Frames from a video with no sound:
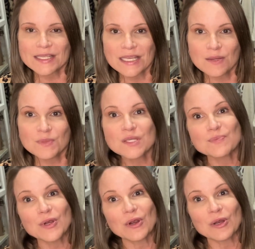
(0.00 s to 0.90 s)
team
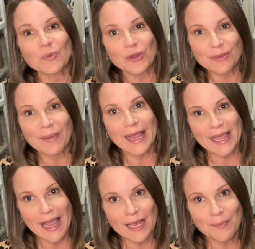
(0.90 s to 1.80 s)
spirit with my
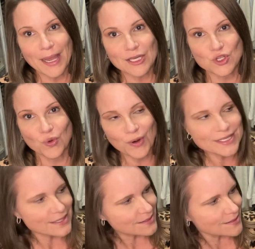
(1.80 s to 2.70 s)
handbag
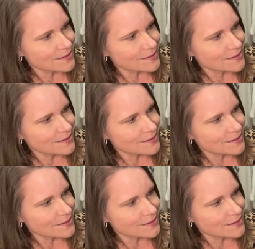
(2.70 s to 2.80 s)
choices.